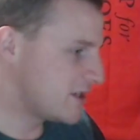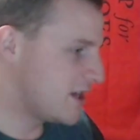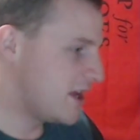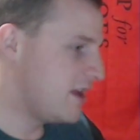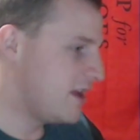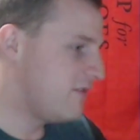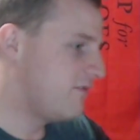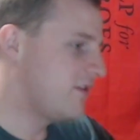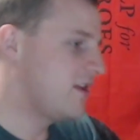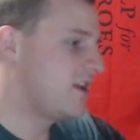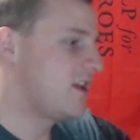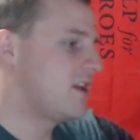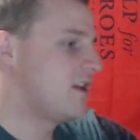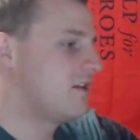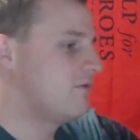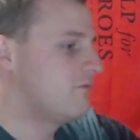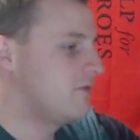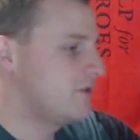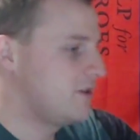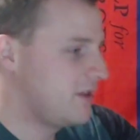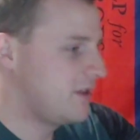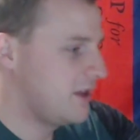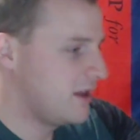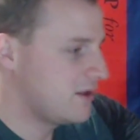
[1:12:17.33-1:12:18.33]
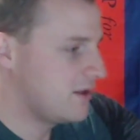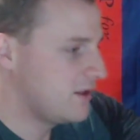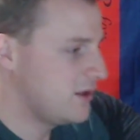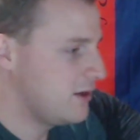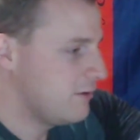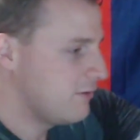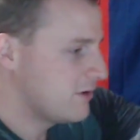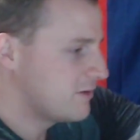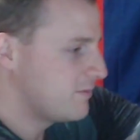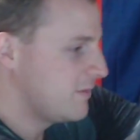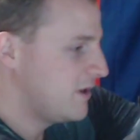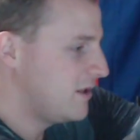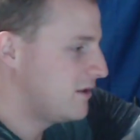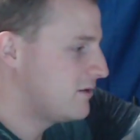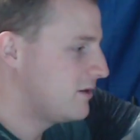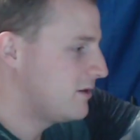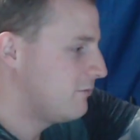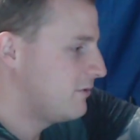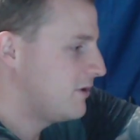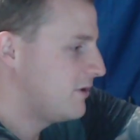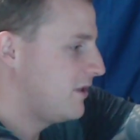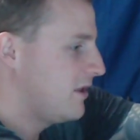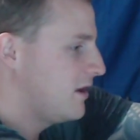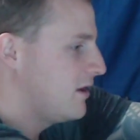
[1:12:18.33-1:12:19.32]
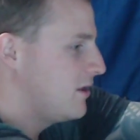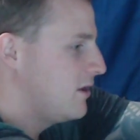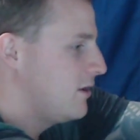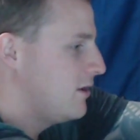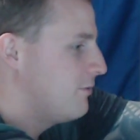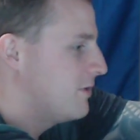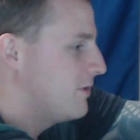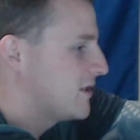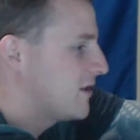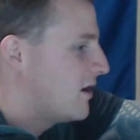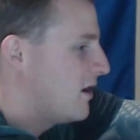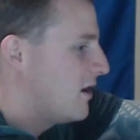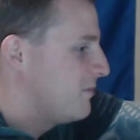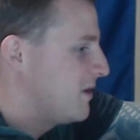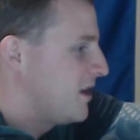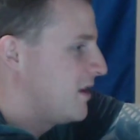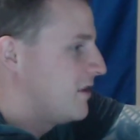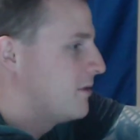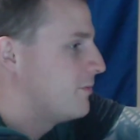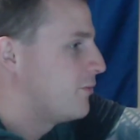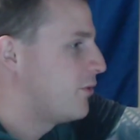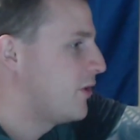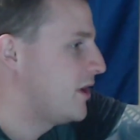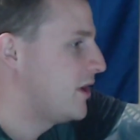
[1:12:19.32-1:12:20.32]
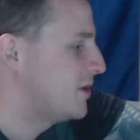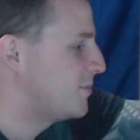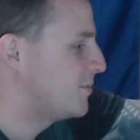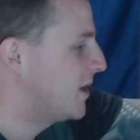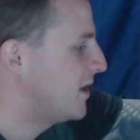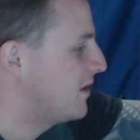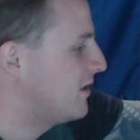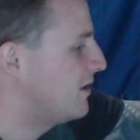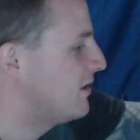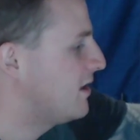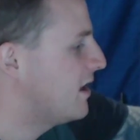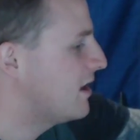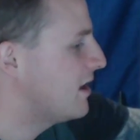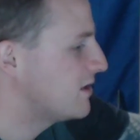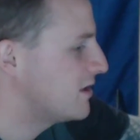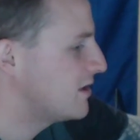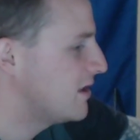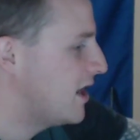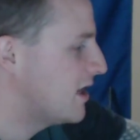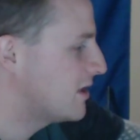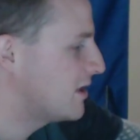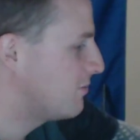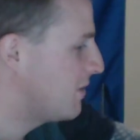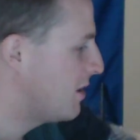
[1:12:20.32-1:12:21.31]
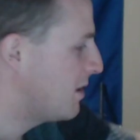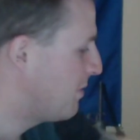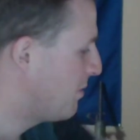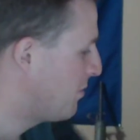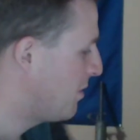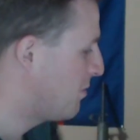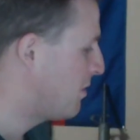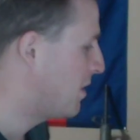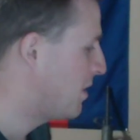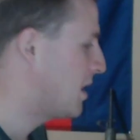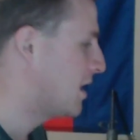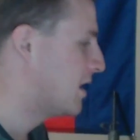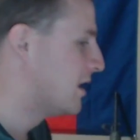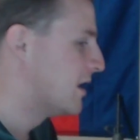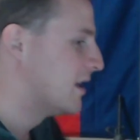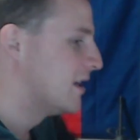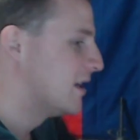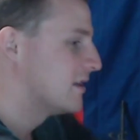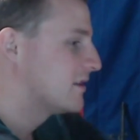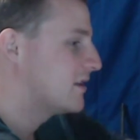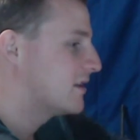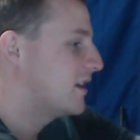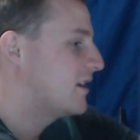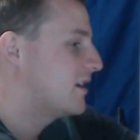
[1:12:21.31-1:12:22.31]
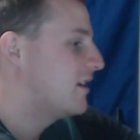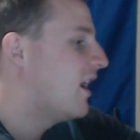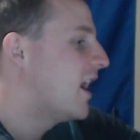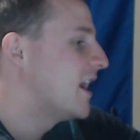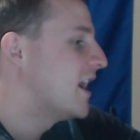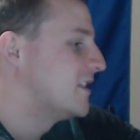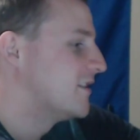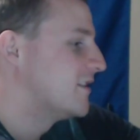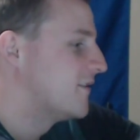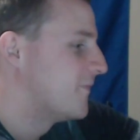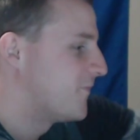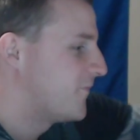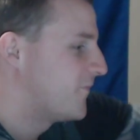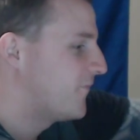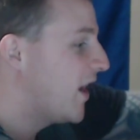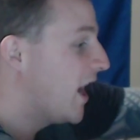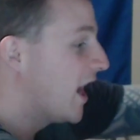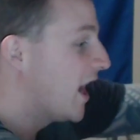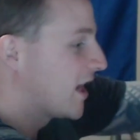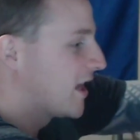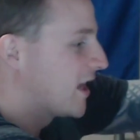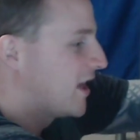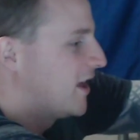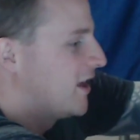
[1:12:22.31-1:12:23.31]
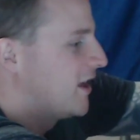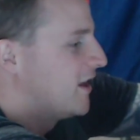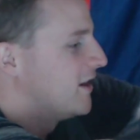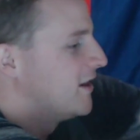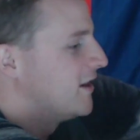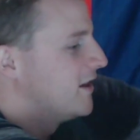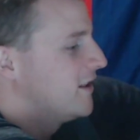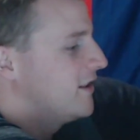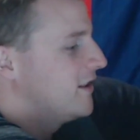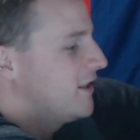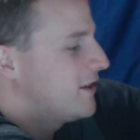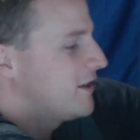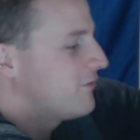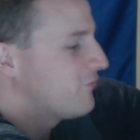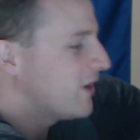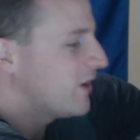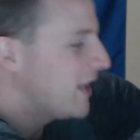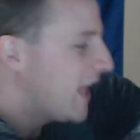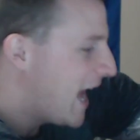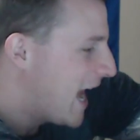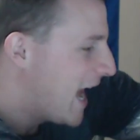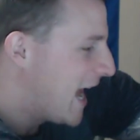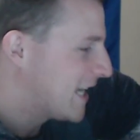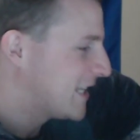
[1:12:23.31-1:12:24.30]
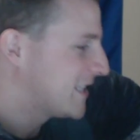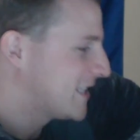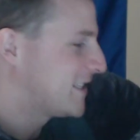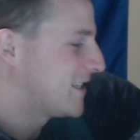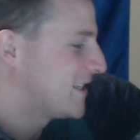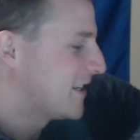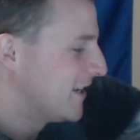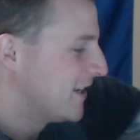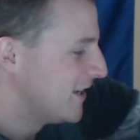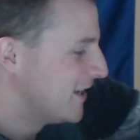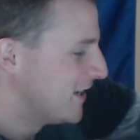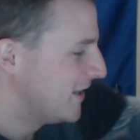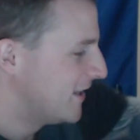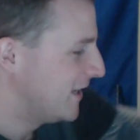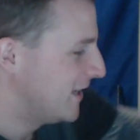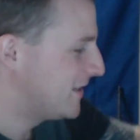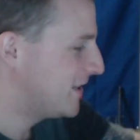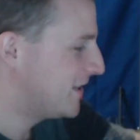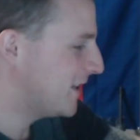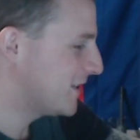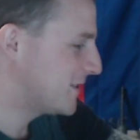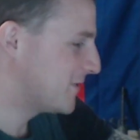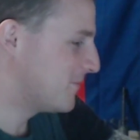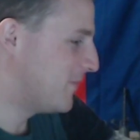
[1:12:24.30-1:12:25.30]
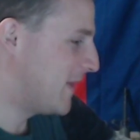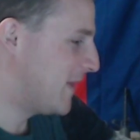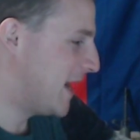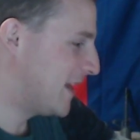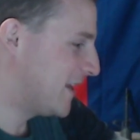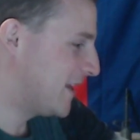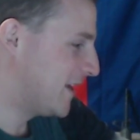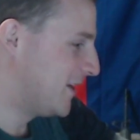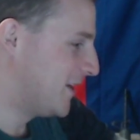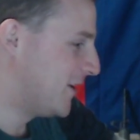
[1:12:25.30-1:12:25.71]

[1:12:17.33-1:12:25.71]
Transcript: Navy? What do you think of the U.S. military? What do you think of the U.S. Army? Are the Marines better than the SAS? It's like, guys, fuck, like, relax. It doesn't matter.